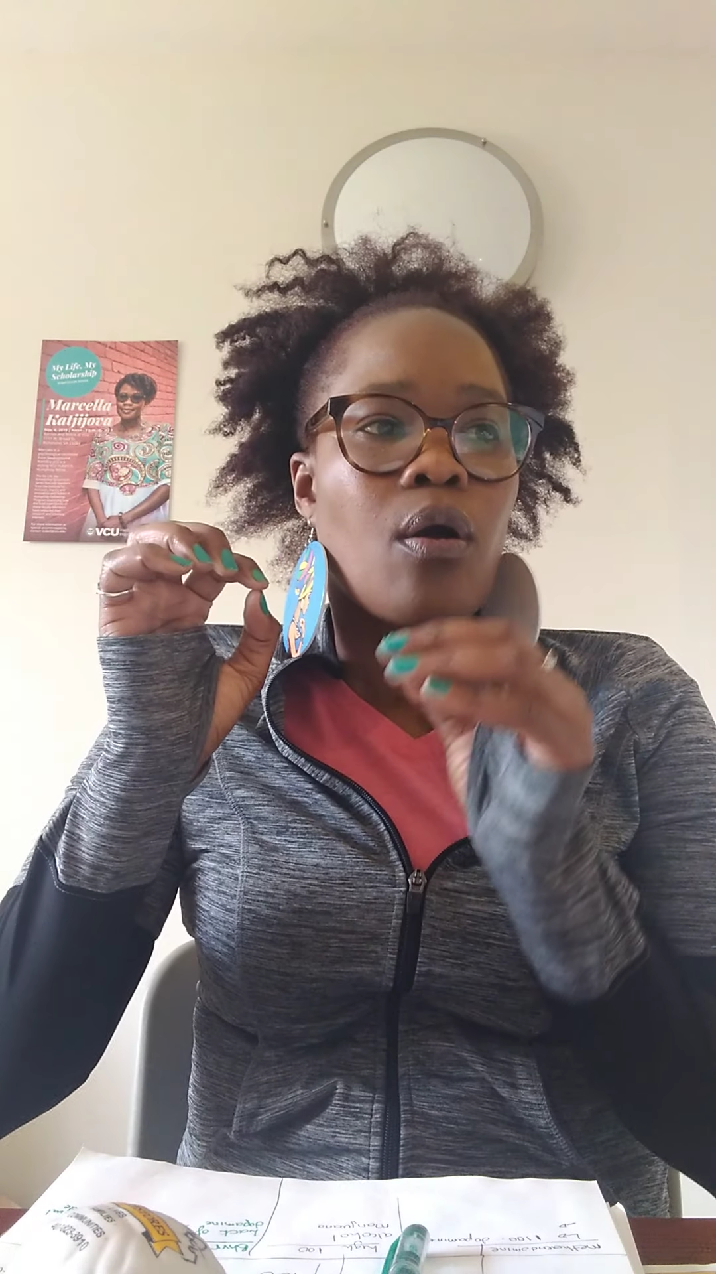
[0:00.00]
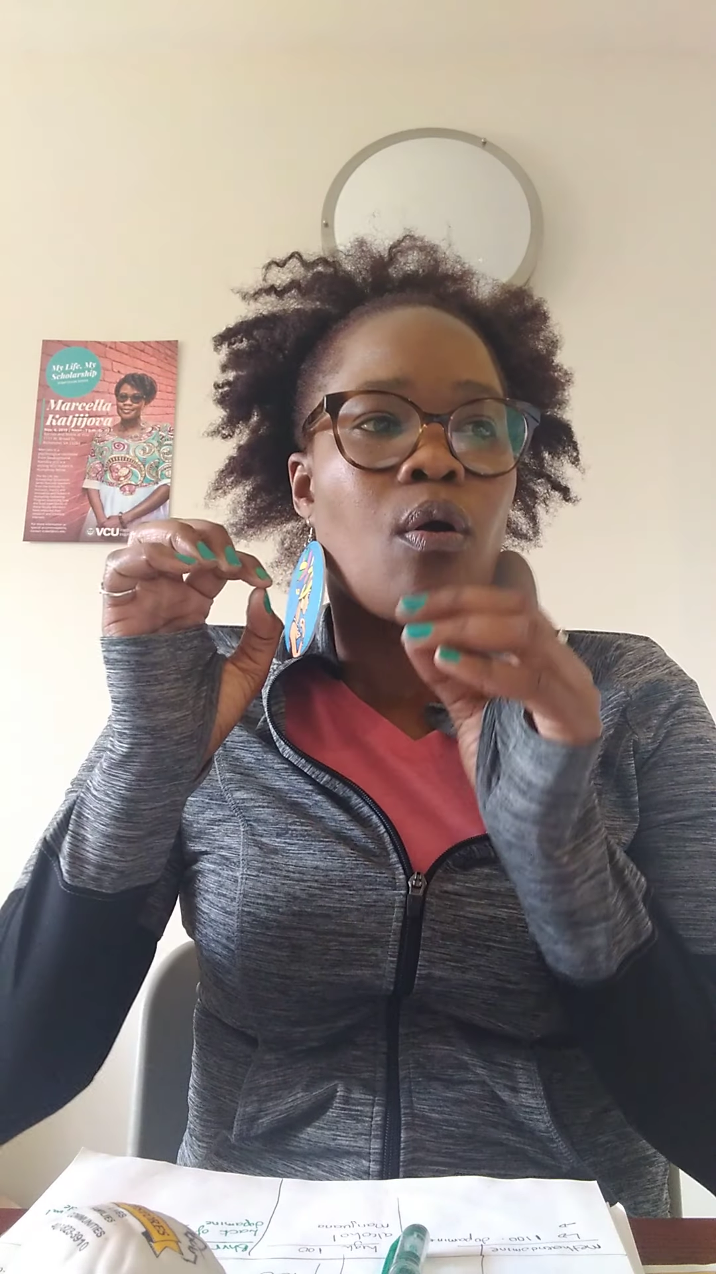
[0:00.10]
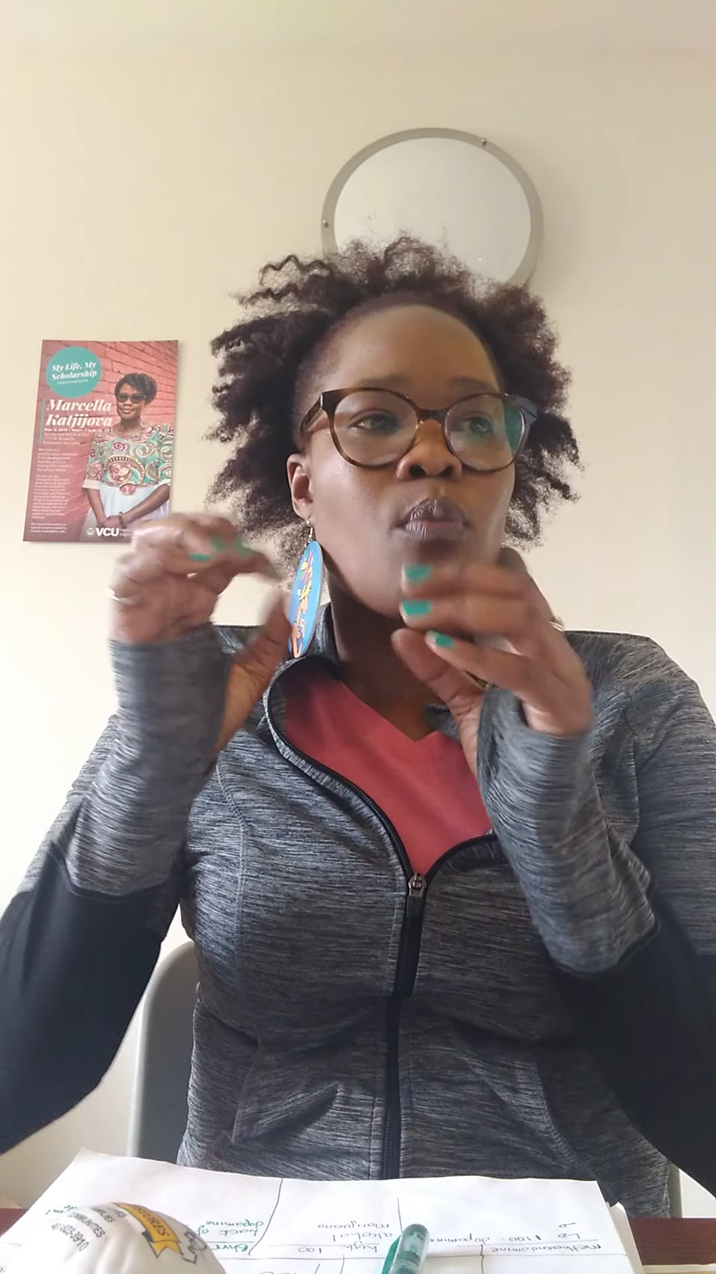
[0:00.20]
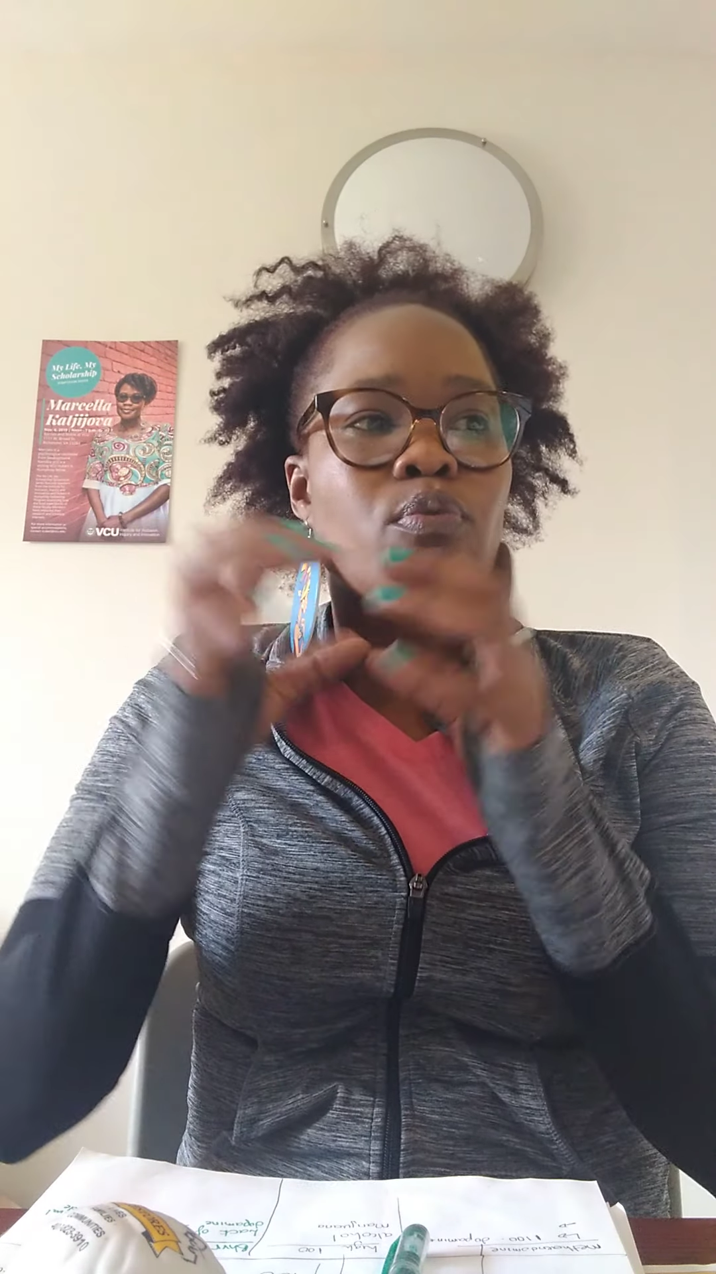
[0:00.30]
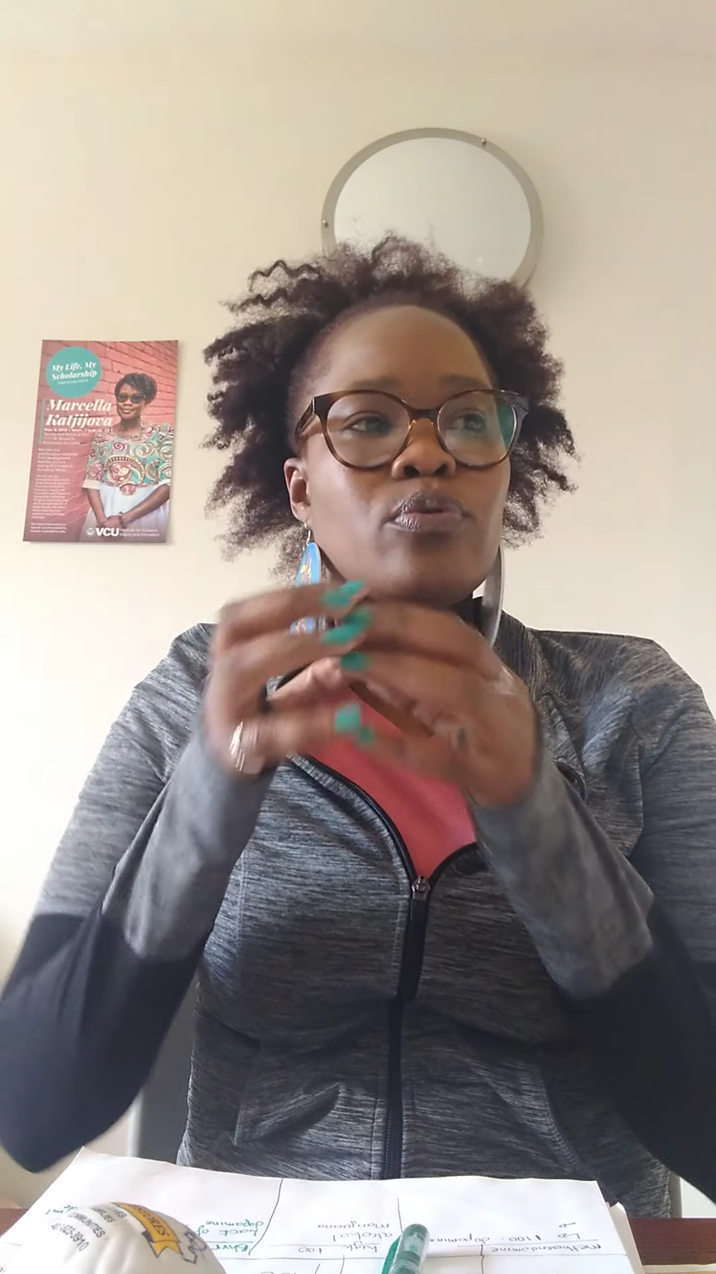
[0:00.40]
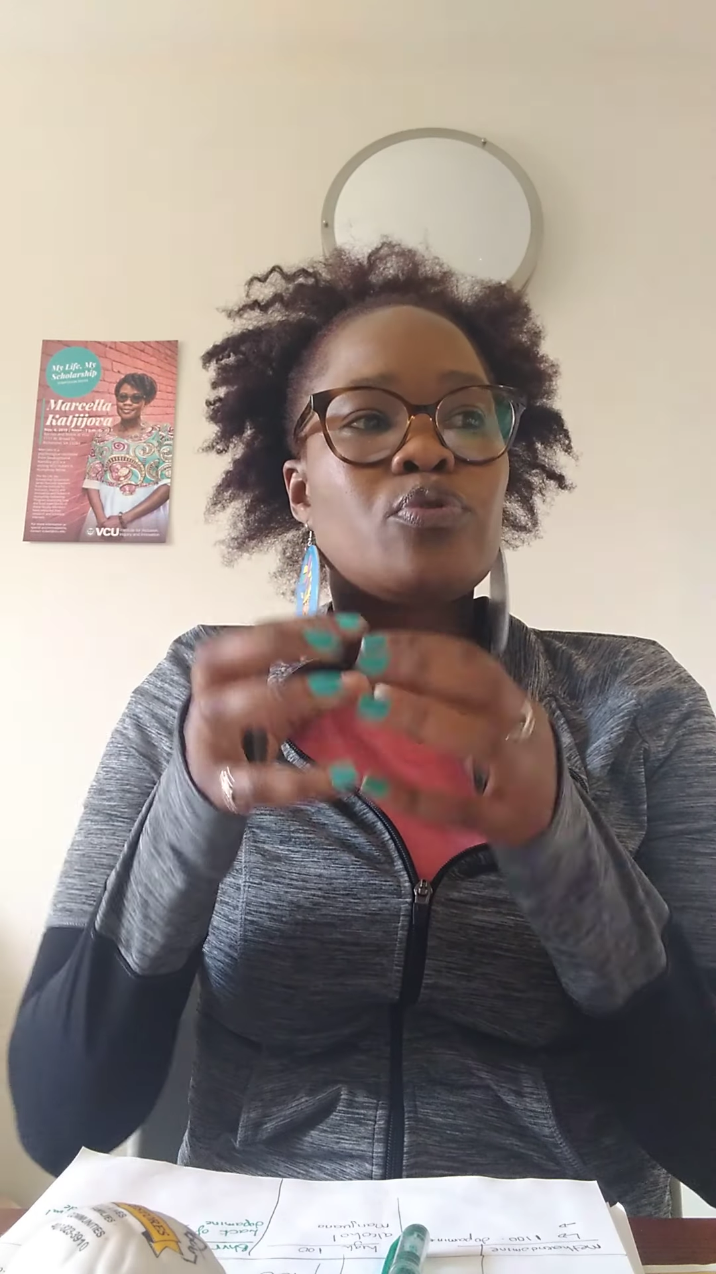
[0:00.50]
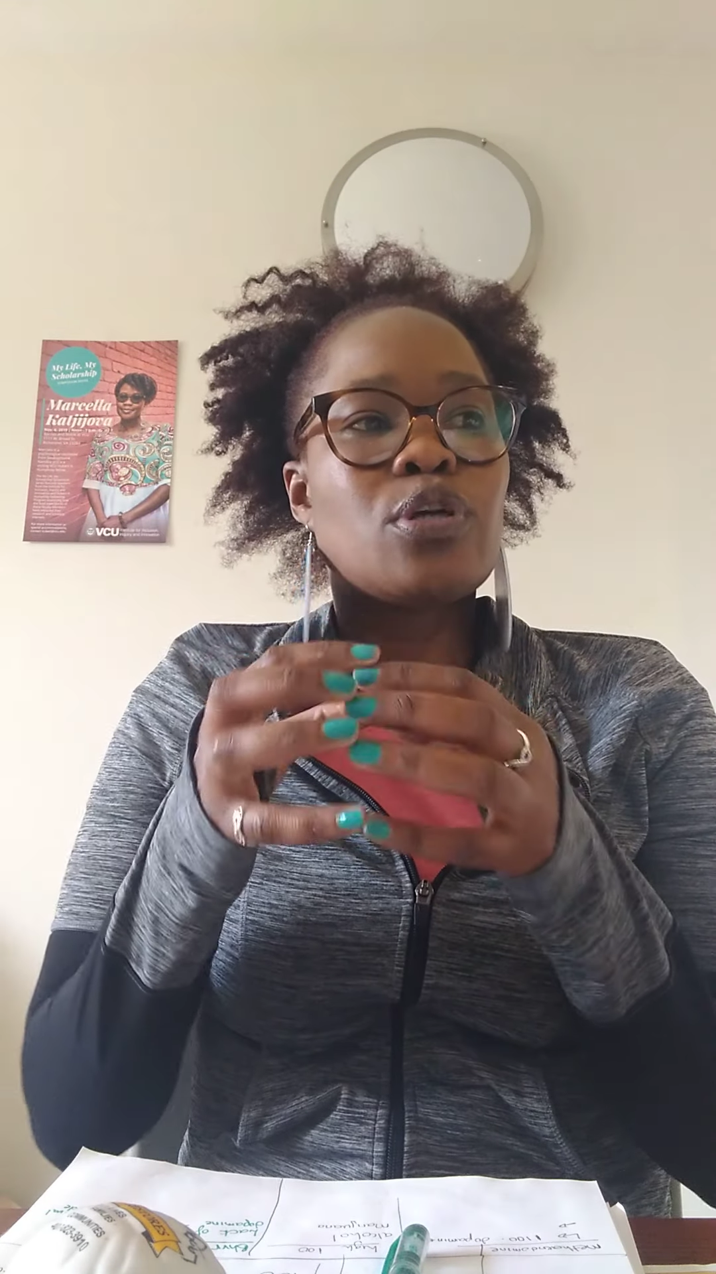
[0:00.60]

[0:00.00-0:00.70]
omundu